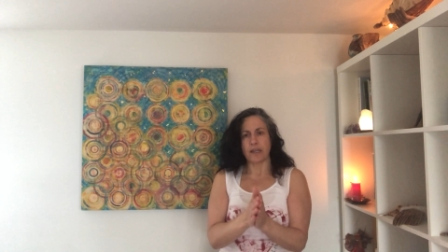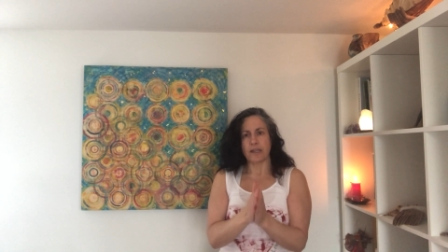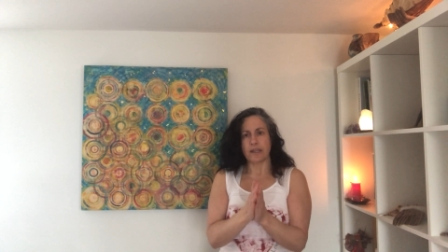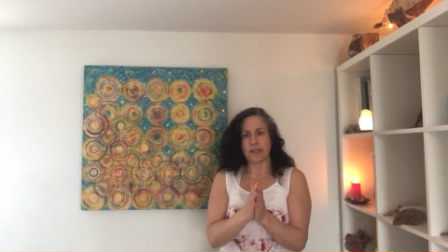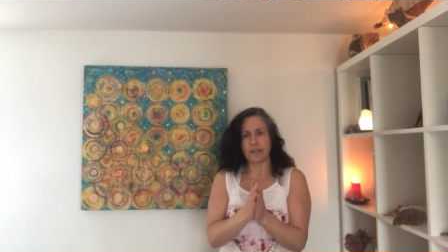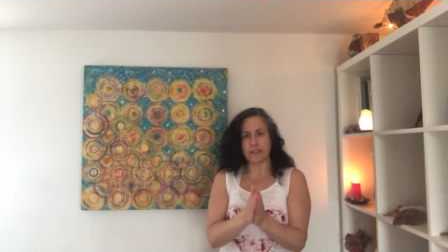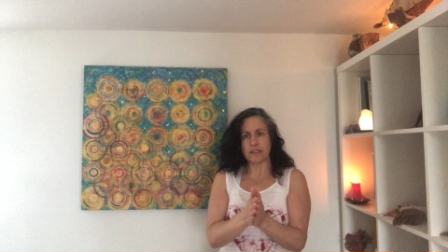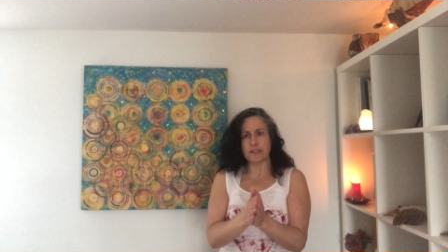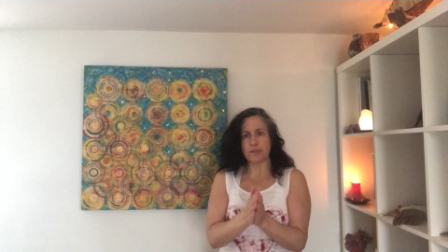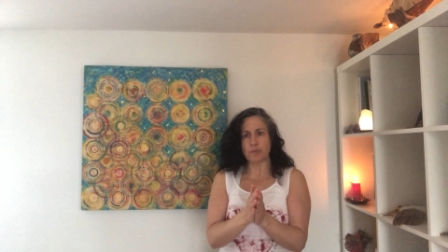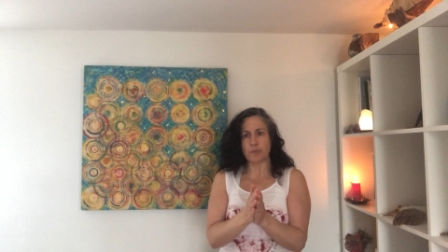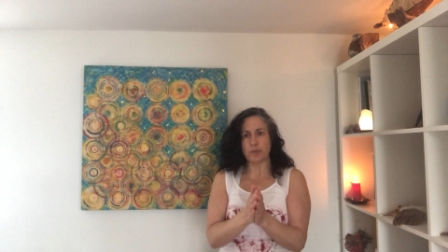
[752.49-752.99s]

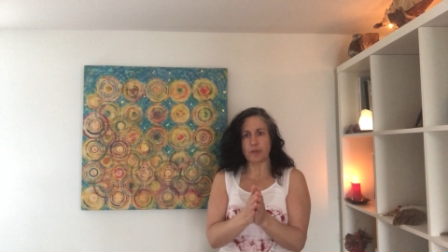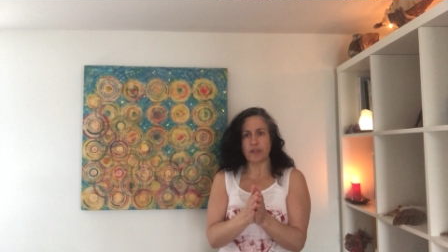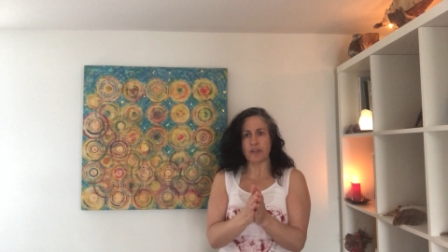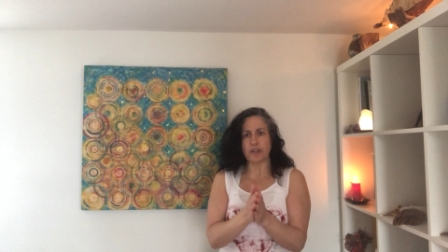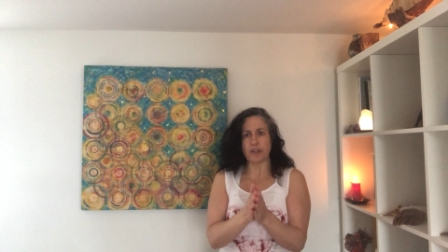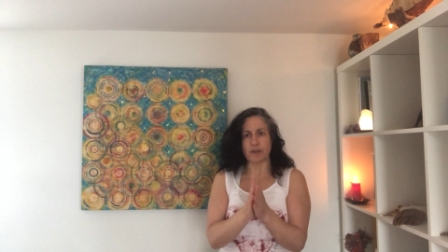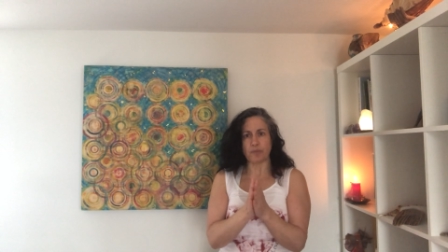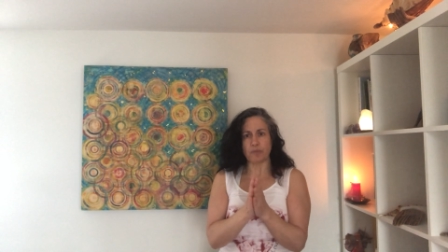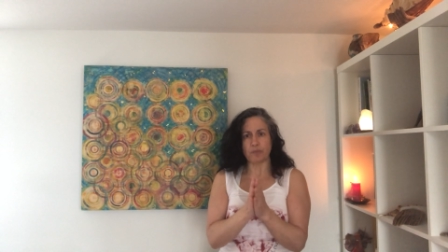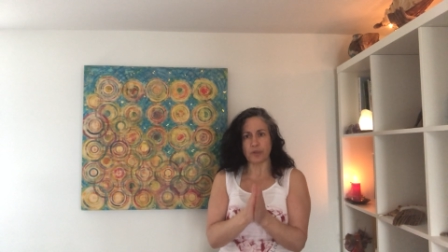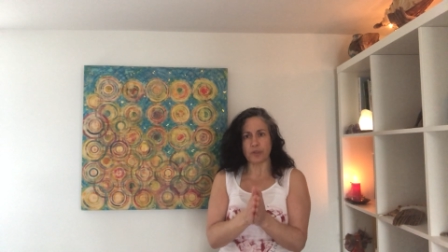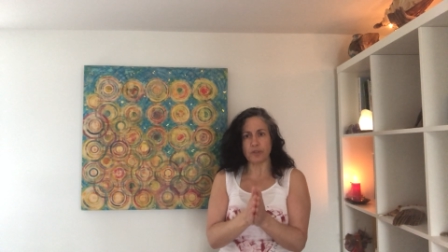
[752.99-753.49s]
Let's bring
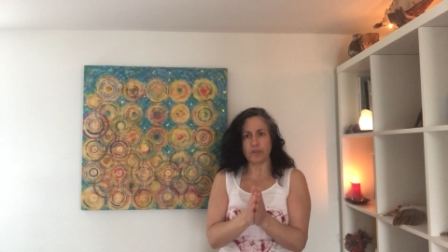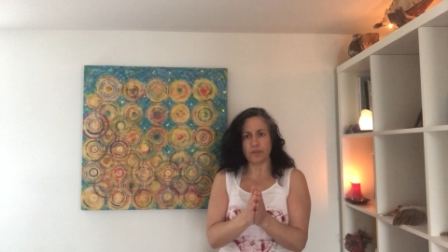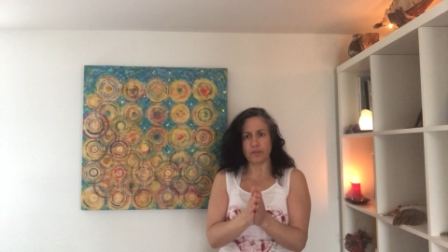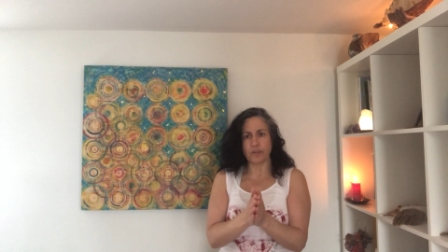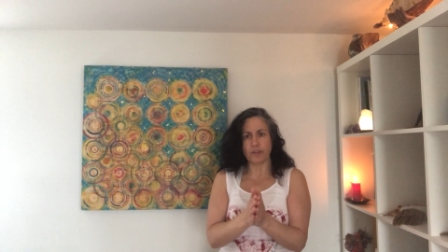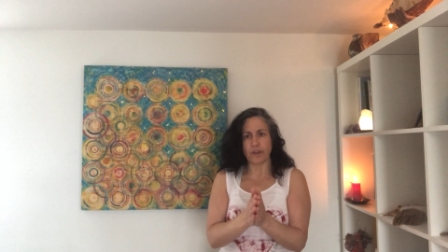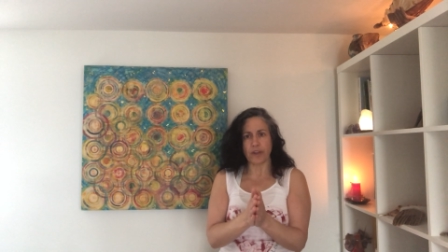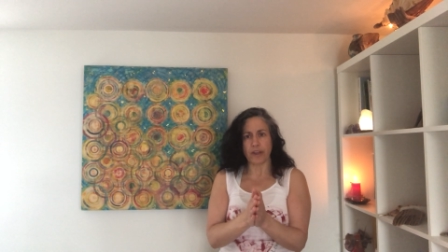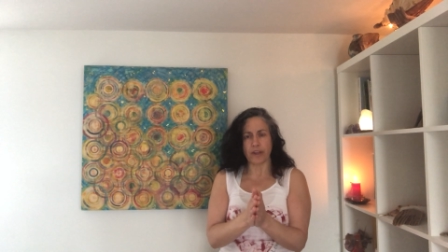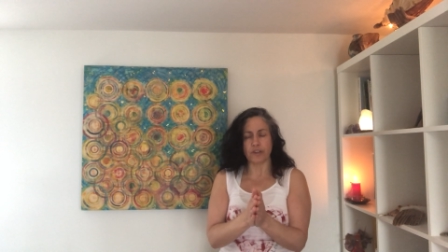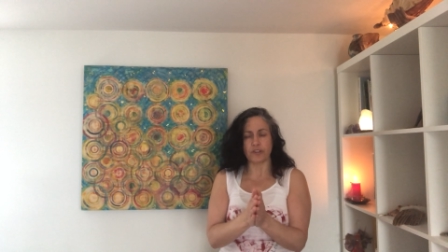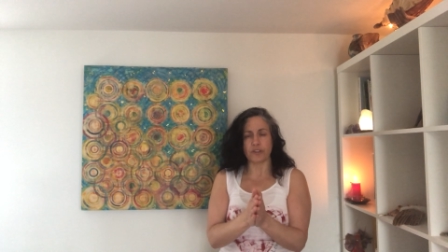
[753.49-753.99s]
that
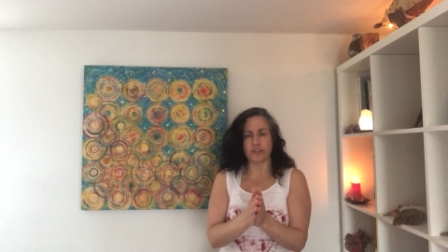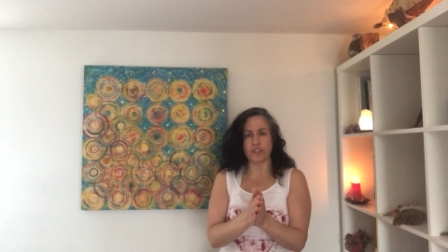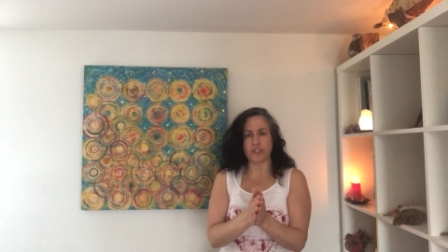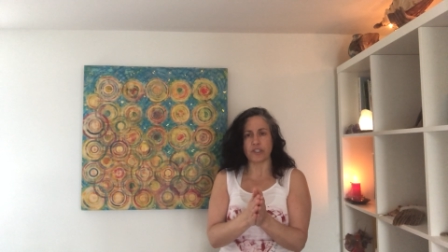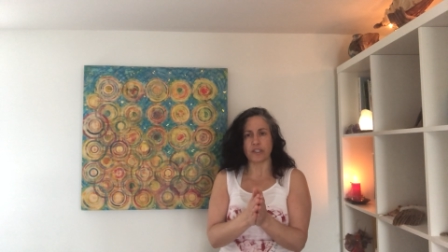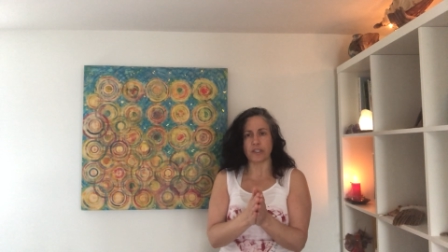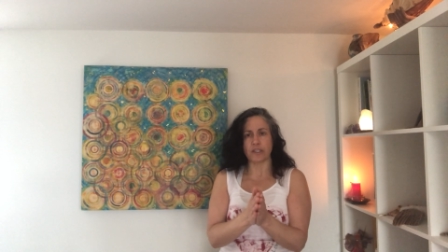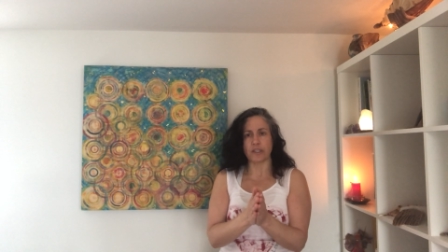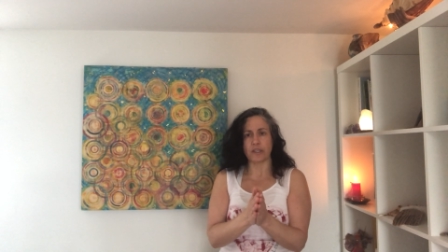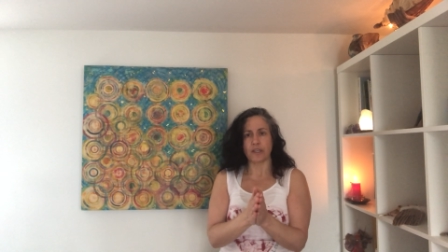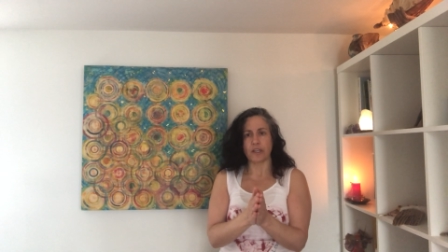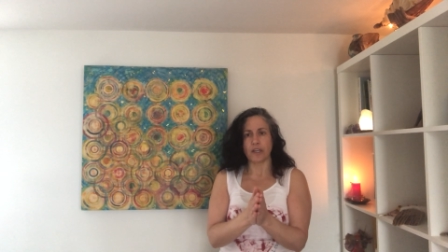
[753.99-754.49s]
beautiful
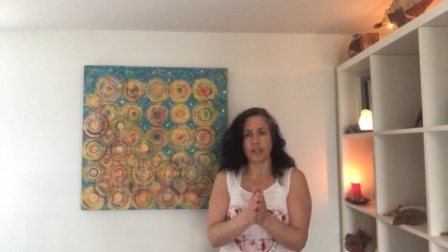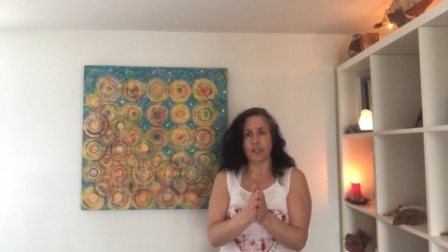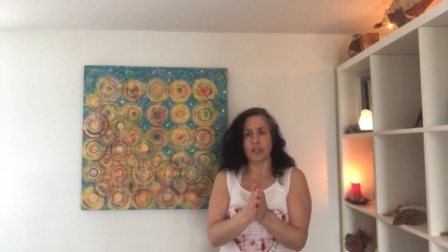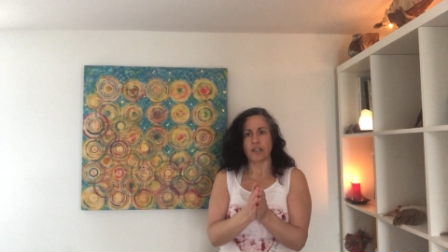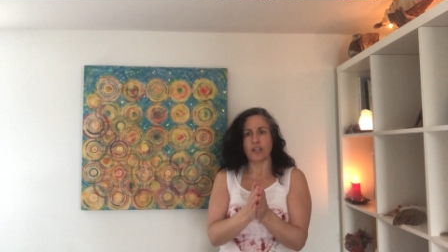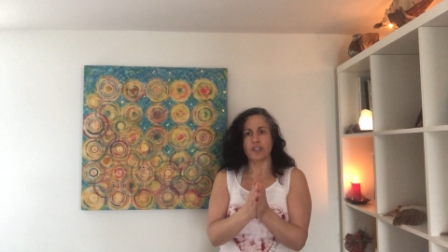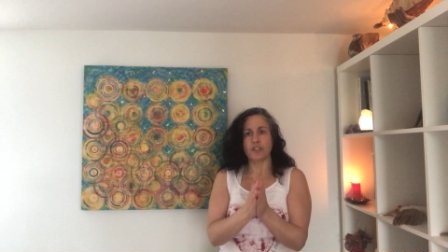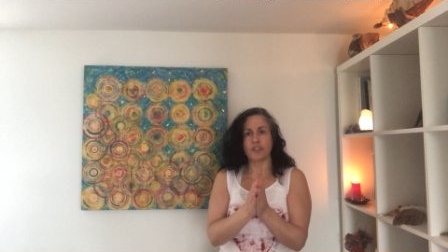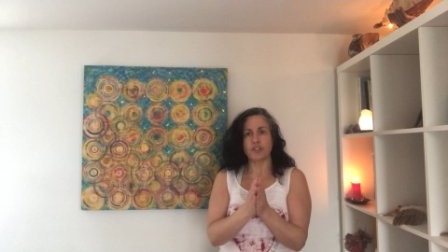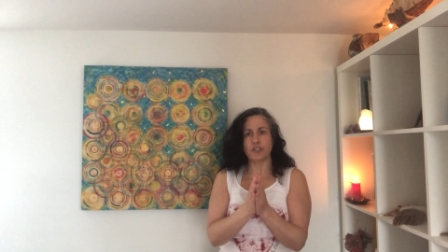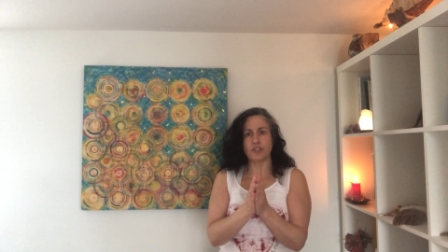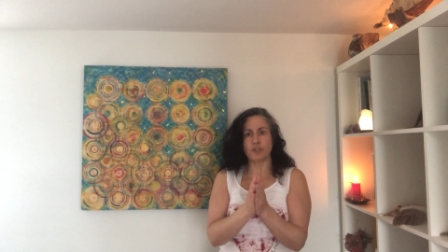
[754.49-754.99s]
energy
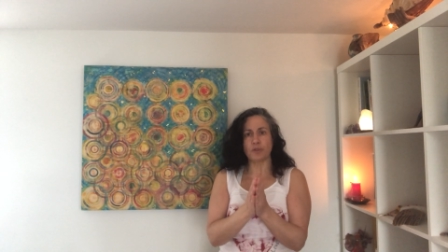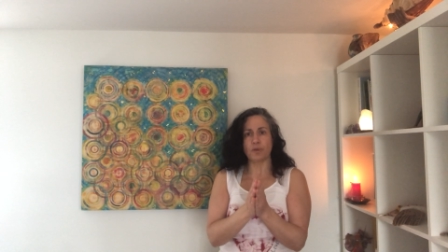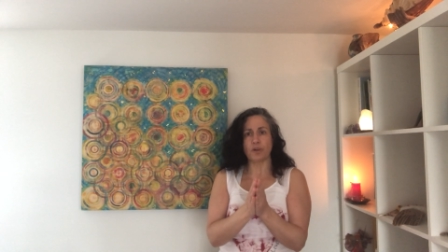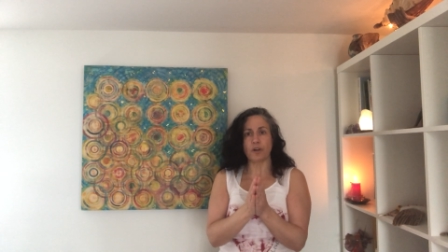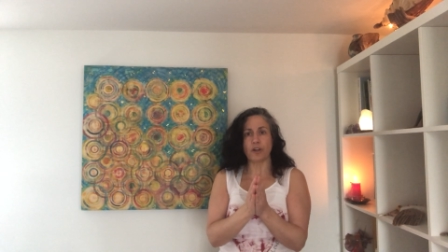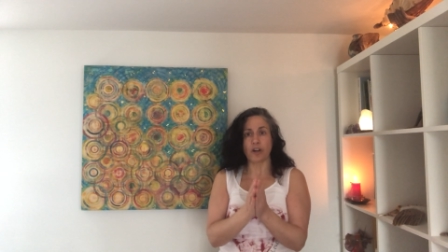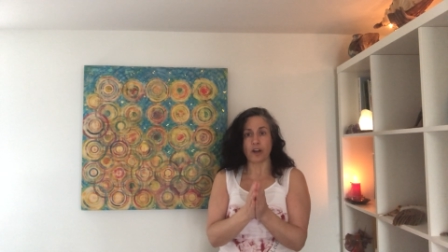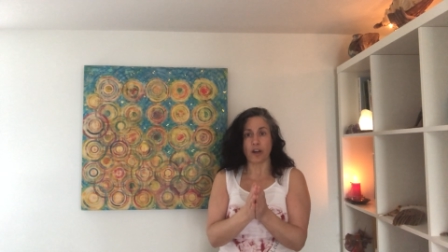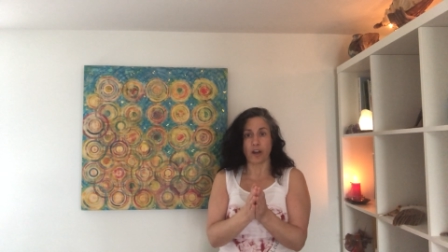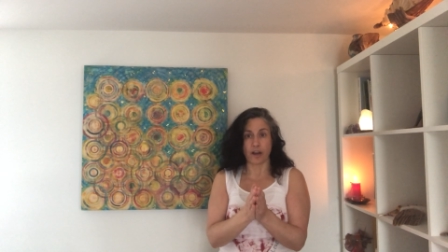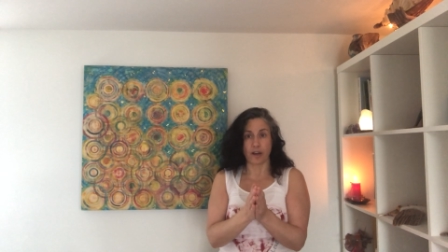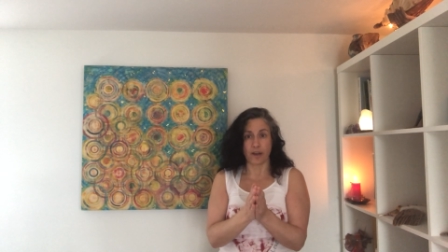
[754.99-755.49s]
to
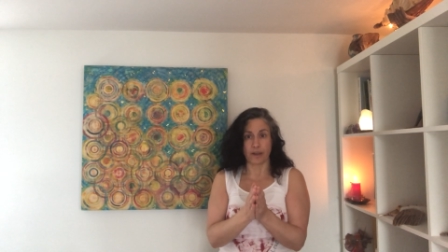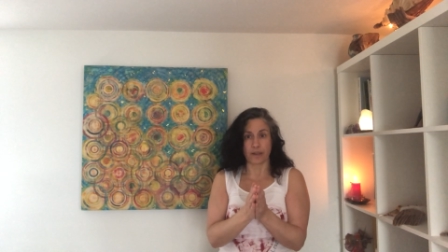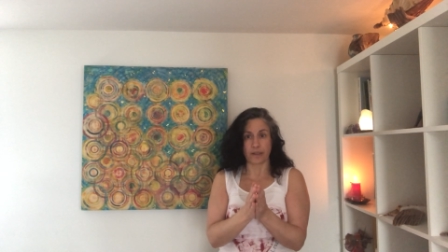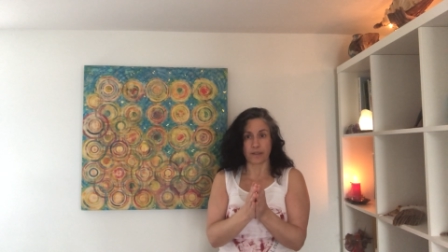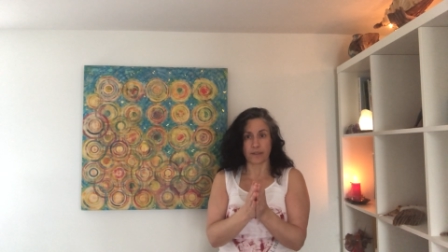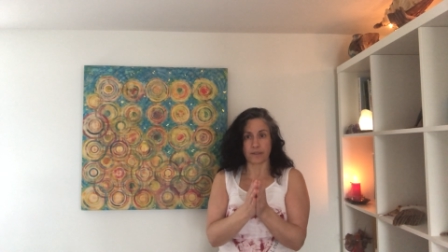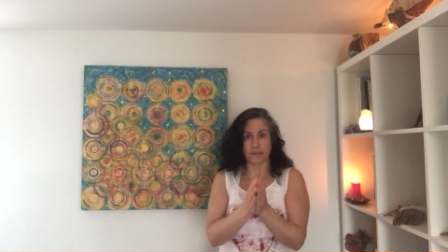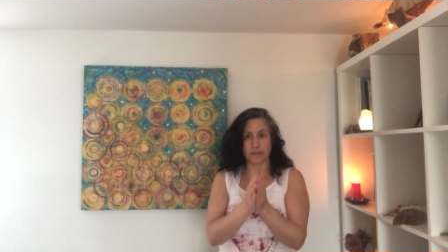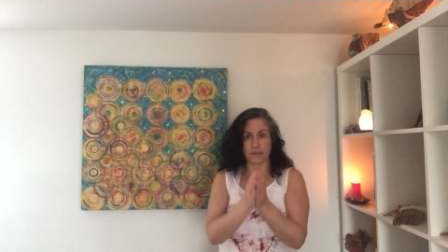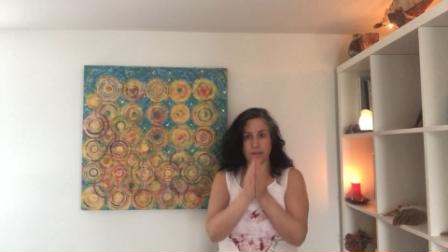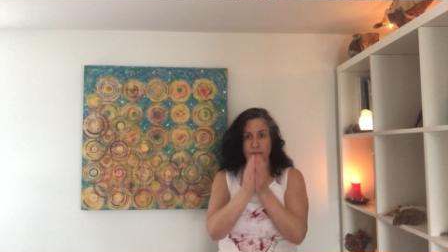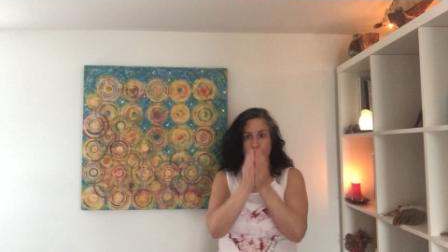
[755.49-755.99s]
our
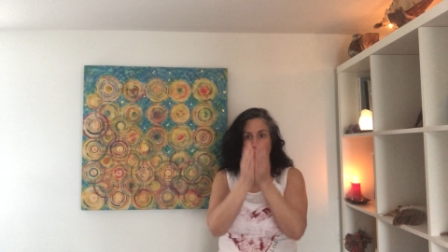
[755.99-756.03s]
eyes,